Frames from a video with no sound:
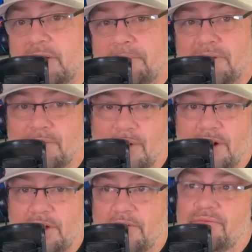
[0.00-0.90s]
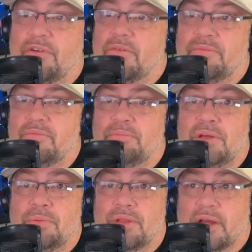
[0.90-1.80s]
in the running of
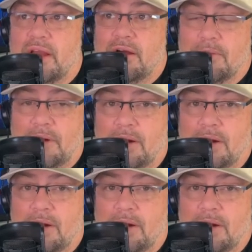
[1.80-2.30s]
people that care about